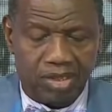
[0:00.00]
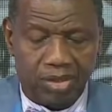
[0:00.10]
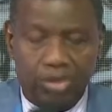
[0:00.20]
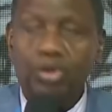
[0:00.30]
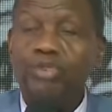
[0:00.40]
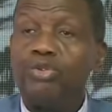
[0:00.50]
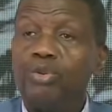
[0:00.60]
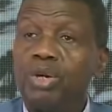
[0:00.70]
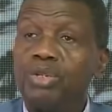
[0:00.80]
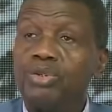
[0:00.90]
And so if you
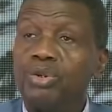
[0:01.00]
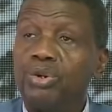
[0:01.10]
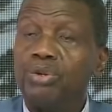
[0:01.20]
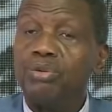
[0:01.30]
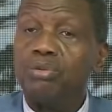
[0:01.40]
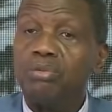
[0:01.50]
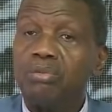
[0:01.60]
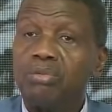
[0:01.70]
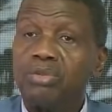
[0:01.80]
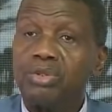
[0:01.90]
want to,
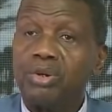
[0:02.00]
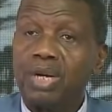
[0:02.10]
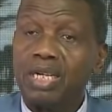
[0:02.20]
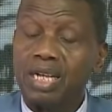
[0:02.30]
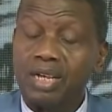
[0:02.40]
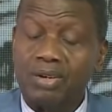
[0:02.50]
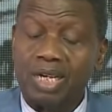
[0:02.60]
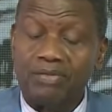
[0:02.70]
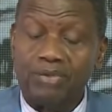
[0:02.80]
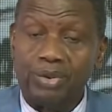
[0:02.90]
surrender your
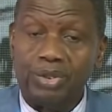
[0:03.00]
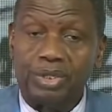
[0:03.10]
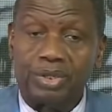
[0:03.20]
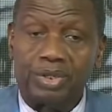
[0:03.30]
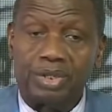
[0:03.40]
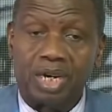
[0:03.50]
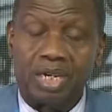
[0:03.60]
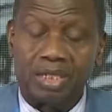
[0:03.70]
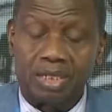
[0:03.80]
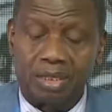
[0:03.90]
life to Jesus
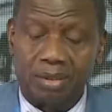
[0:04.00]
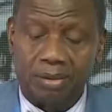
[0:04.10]
Christ,